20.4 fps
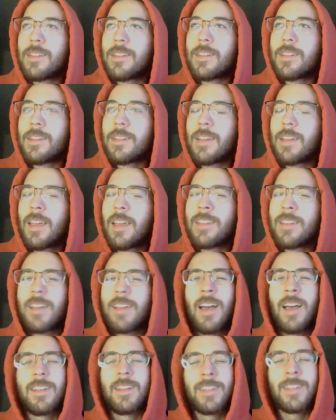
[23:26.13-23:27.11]

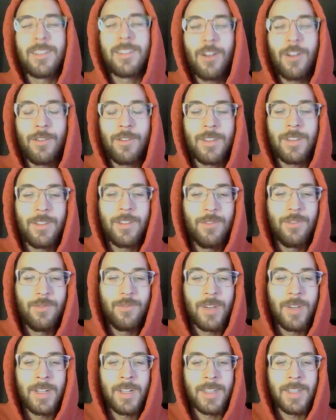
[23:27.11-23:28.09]
It's hard to
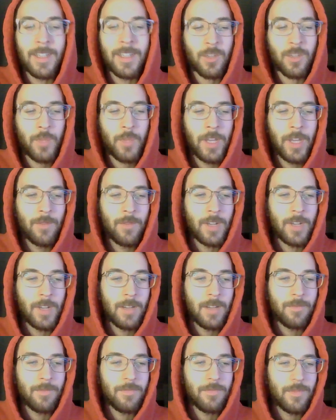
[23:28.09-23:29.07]
explain what
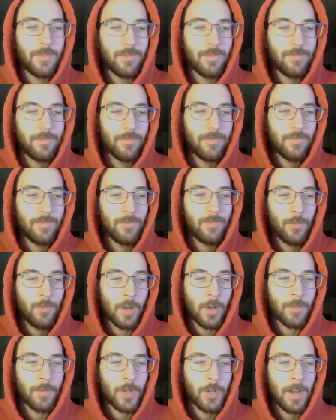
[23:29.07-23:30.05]

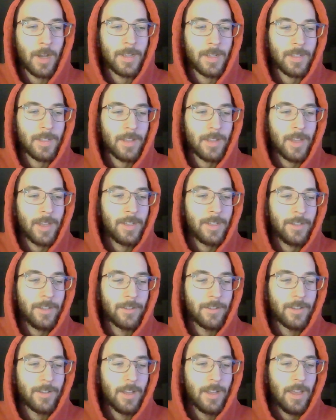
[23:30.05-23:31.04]
I'm trying to say
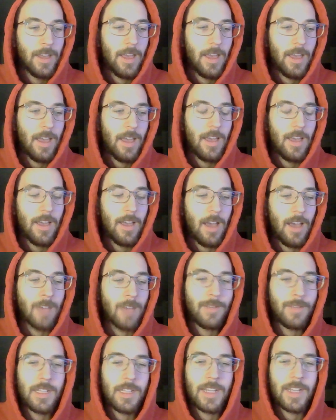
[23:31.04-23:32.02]
here. I
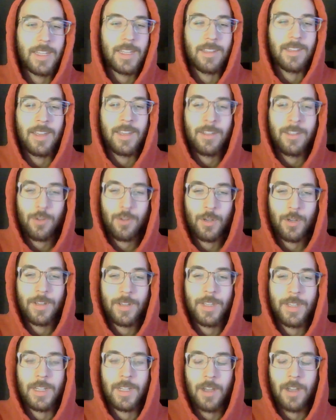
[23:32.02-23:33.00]
feel like it's
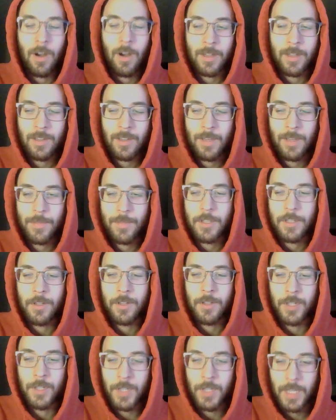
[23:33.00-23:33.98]
interesting concepts to
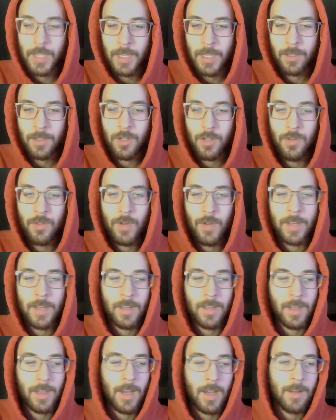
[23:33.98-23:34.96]
look into and to
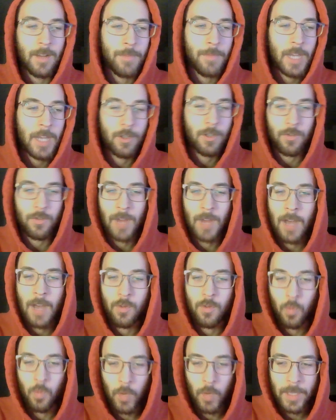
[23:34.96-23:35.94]
kind of mess around
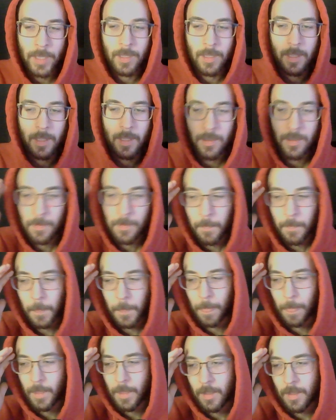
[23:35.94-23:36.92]
with
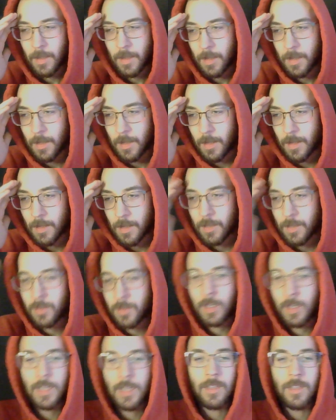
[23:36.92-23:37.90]
the
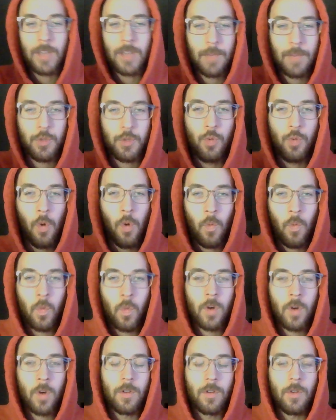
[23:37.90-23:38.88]
conceptual
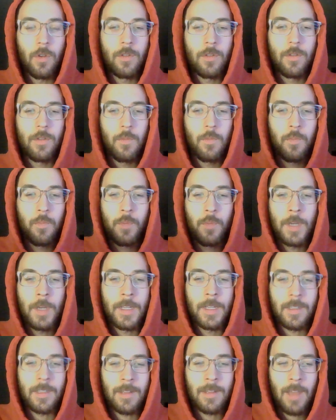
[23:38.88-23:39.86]
world, but
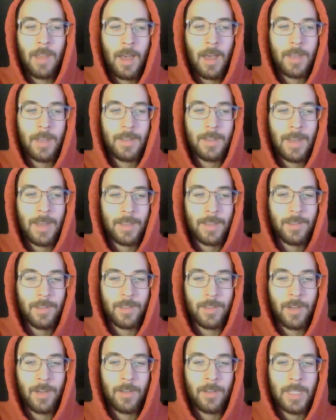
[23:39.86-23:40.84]
it's not
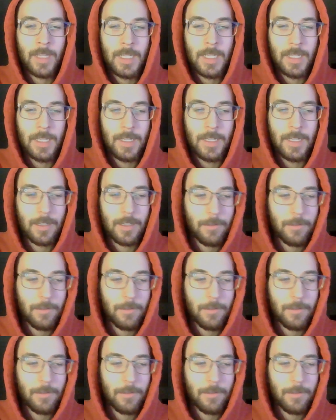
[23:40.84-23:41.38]
necessarily like,